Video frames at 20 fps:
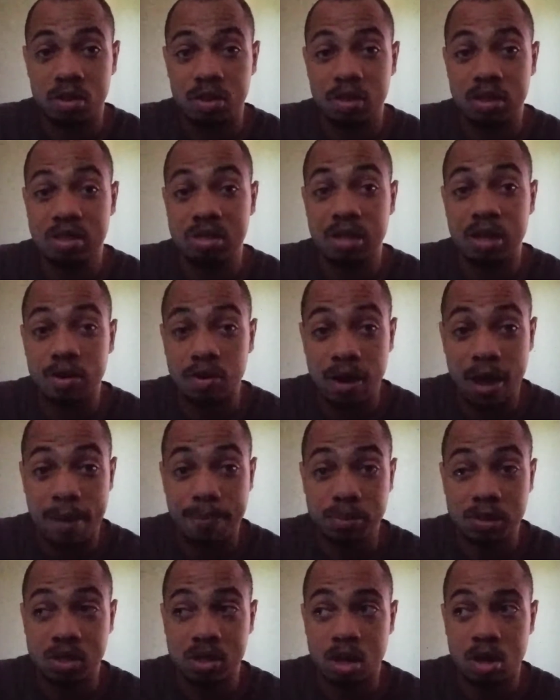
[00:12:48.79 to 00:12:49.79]
the secret
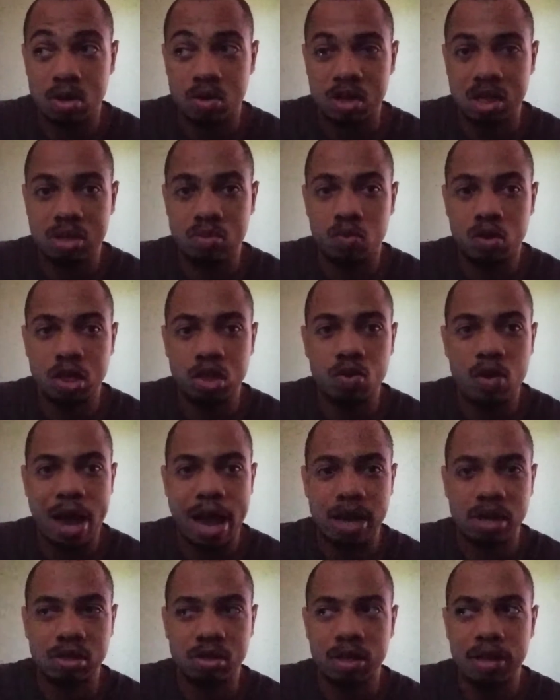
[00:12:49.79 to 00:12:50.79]
episode is when you
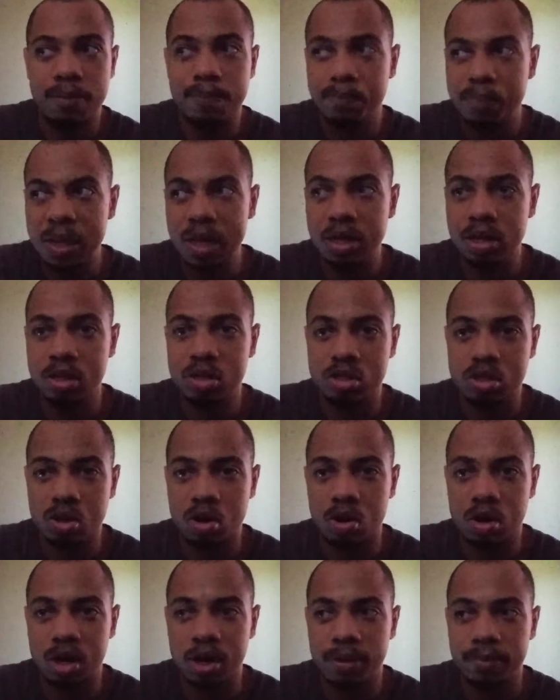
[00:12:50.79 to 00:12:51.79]
actually beat
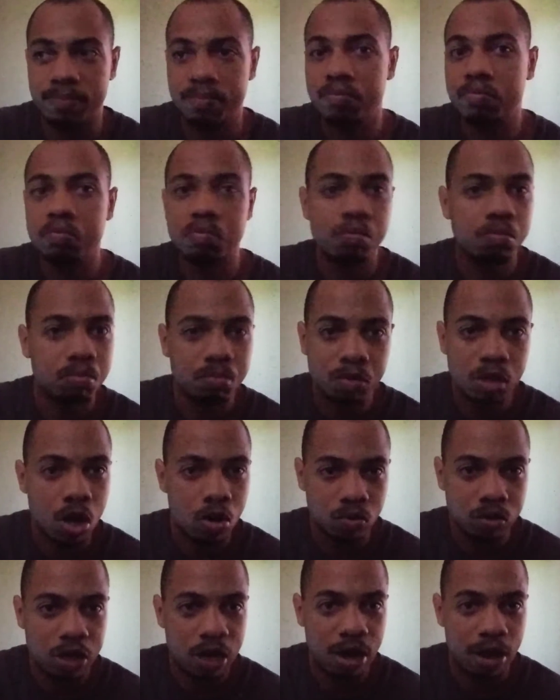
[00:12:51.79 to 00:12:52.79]
Yuzora.
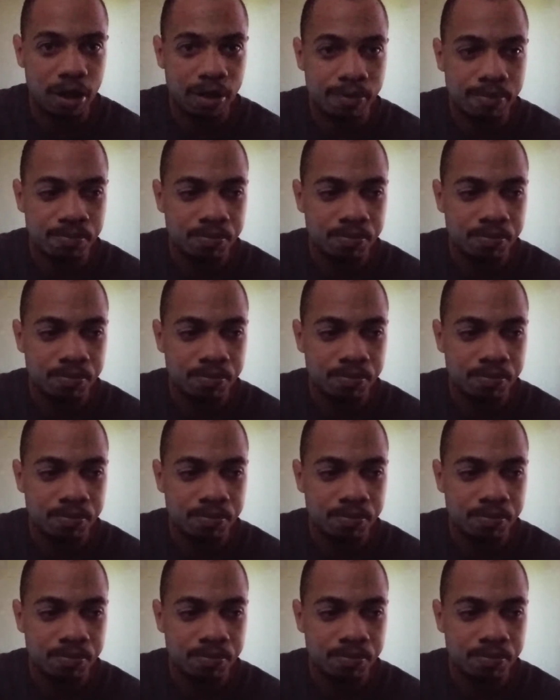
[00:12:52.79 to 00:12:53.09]
No duh.